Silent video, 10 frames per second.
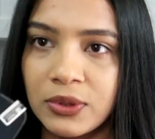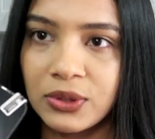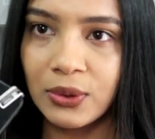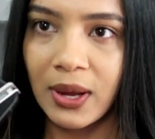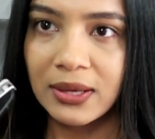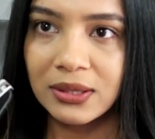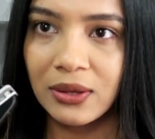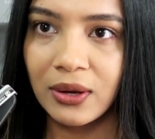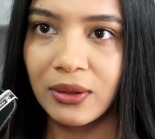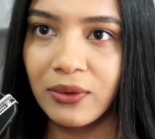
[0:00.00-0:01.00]
So guys,
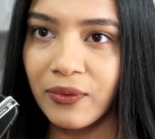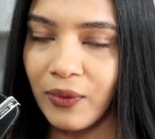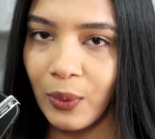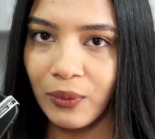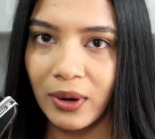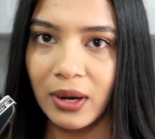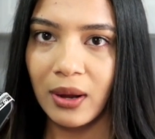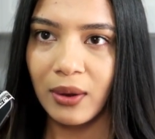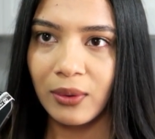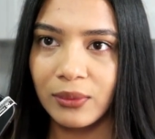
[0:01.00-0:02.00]
look at the phone right
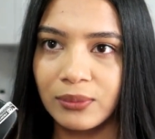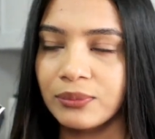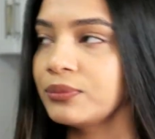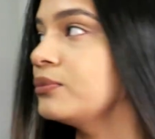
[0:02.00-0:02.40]
now.